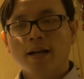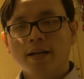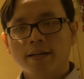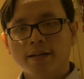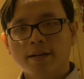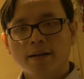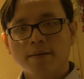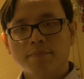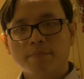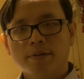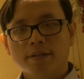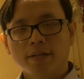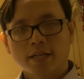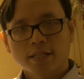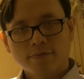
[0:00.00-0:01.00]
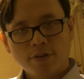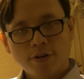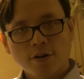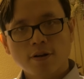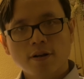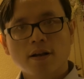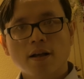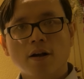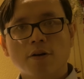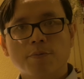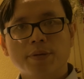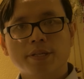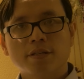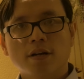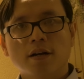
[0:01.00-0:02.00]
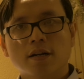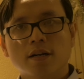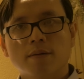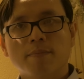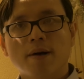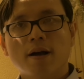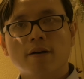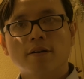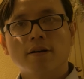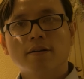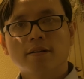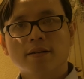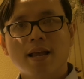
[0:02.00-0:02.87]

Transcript: In the next video, I will be talking about